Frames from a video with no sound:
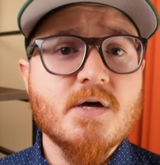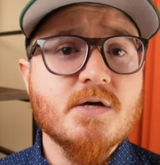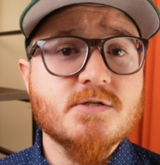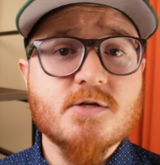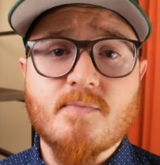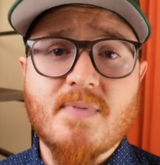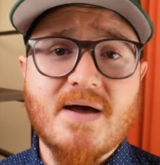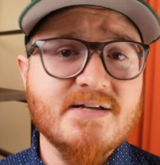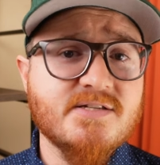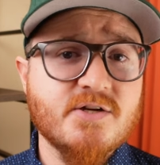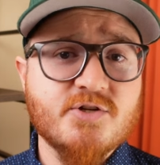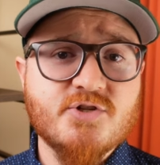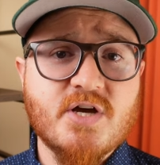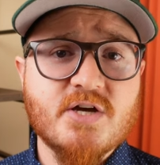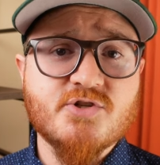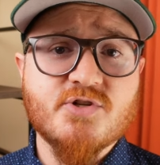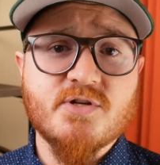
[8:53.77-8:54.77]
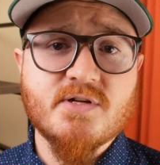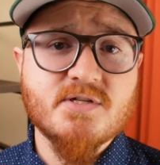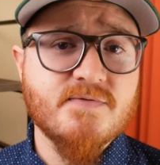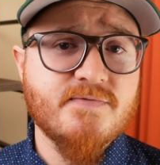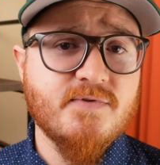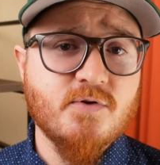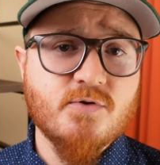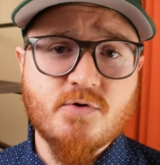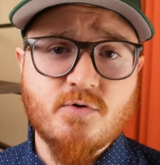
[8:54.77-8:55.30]
So my suggestion is
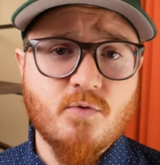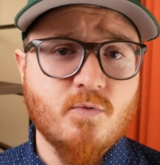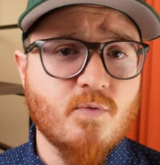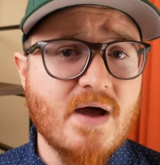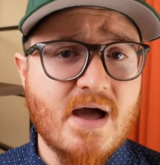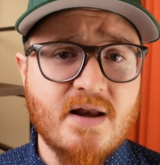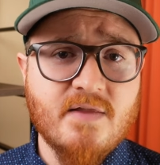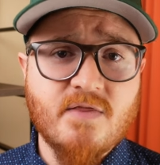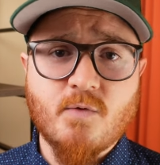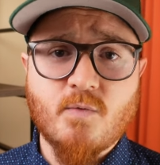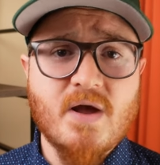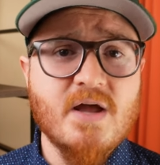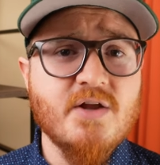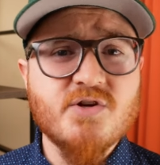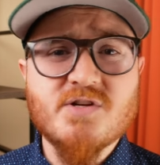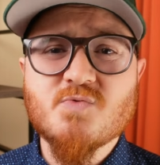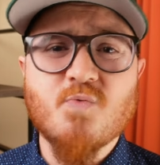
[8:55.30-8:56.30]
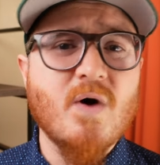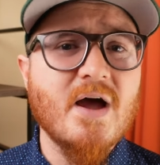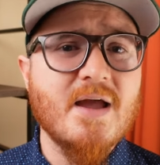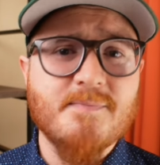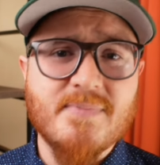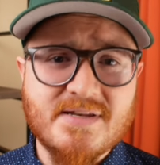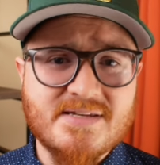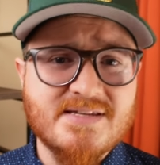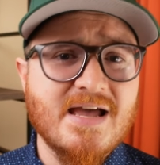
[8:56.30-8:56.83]
if you do ride in the rain, just
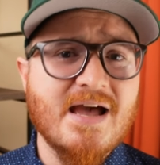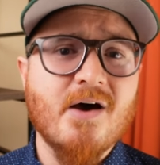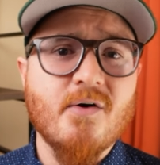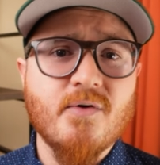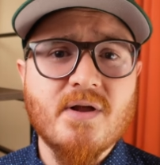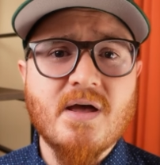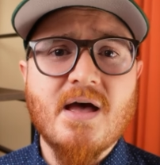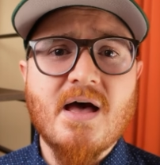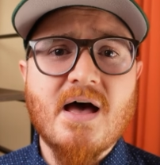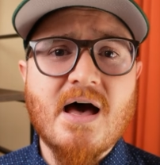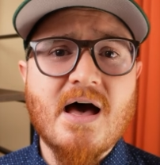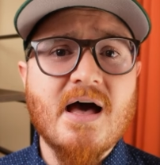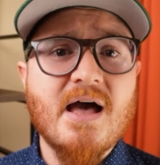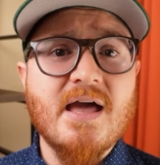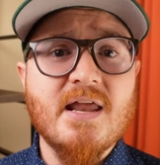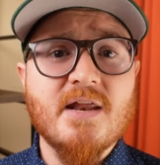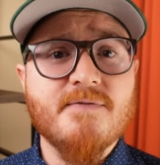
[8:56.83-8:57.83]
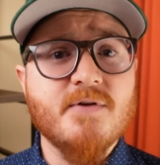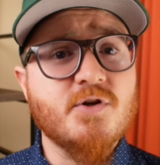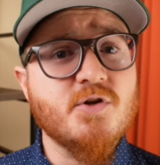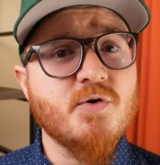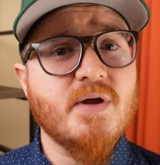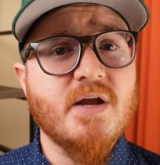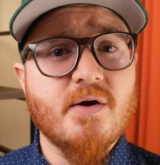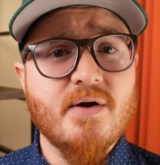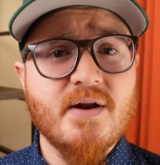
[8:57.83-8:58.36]
wipe it down. And if you
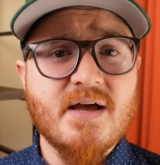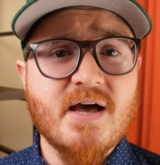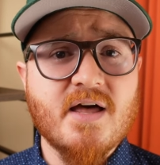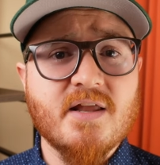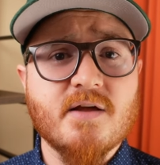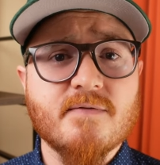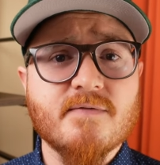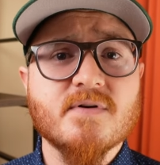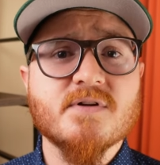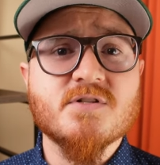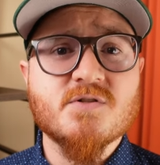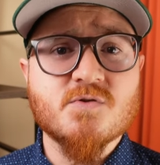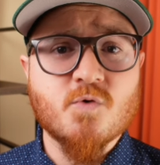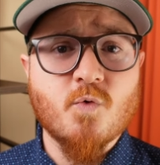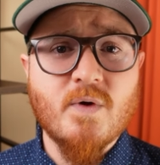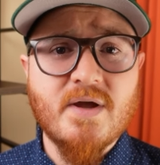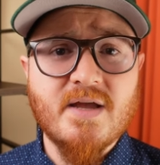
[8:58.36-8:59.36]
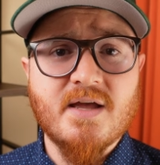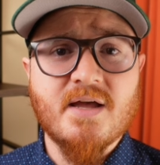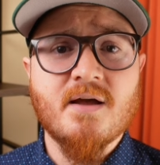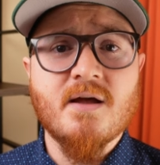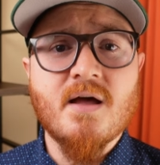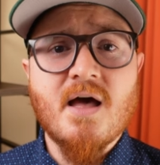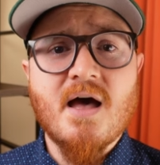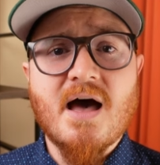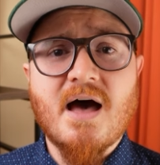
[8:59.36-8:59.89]
do hear any kind of
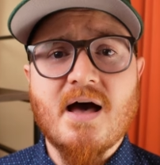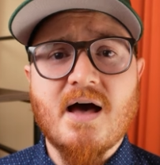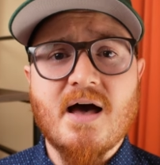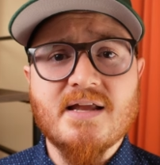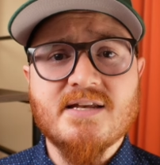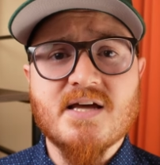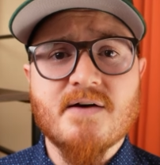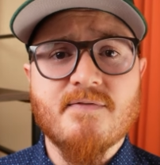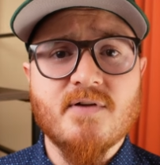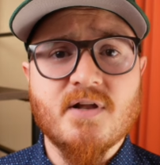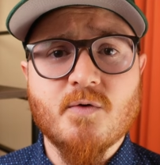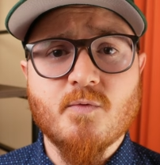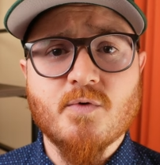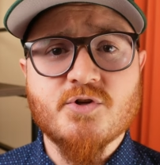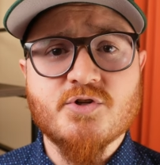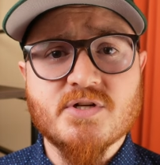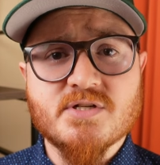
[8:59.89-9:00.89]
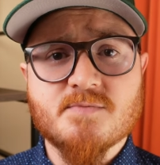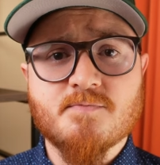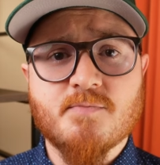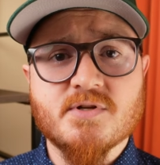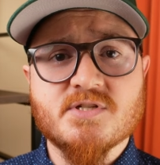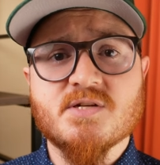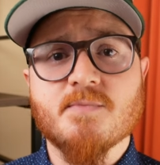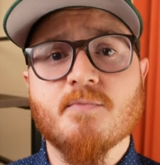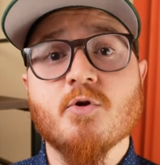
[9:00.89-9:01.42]
squeaking, I definitely would just
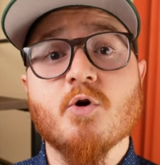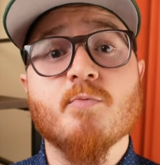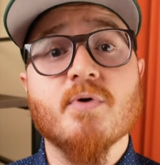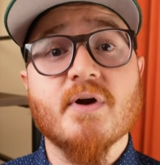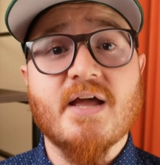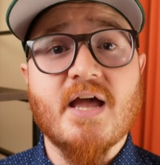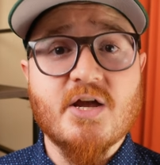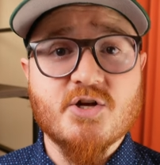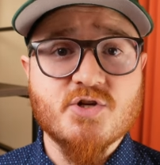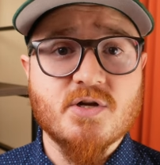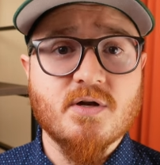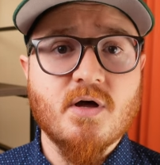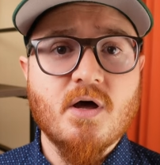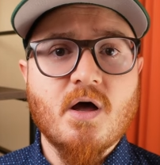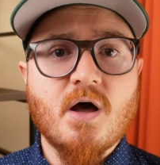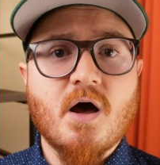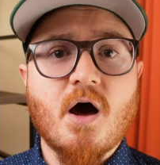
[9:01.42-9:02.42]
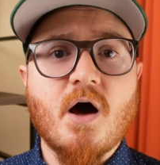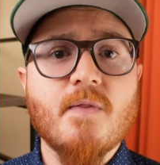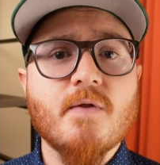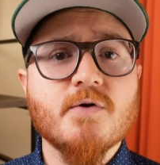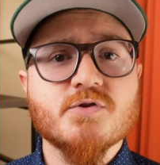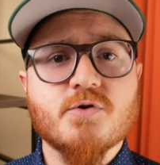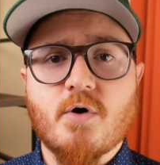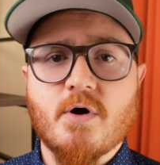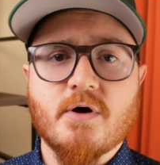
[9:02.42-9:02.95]
put some lubrication on
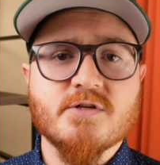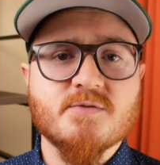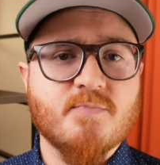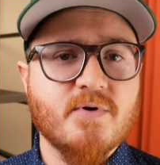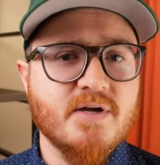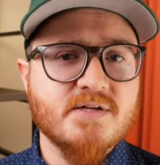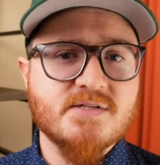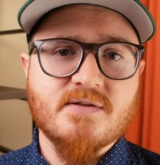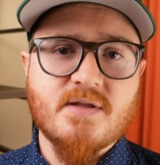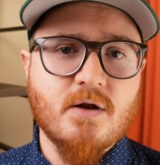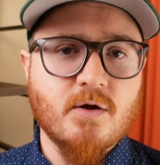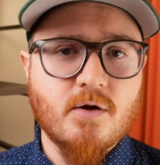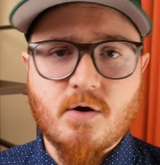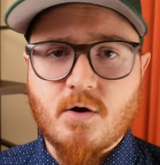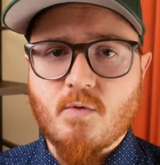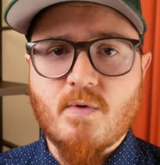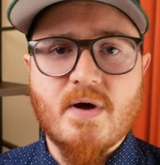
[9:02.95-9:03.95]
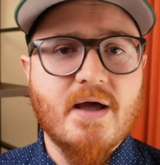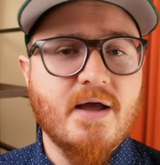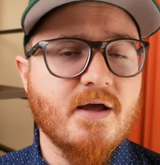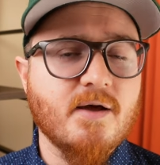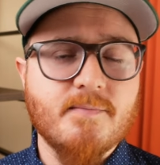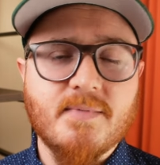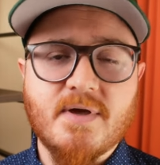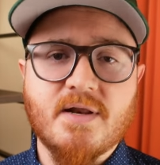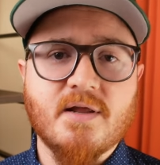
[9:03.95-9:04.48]
those coil springs and that'll go away
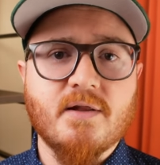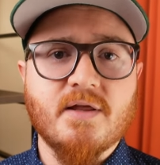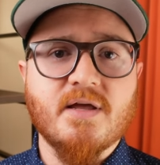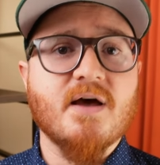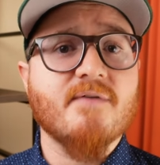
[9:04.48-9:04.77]
immediately.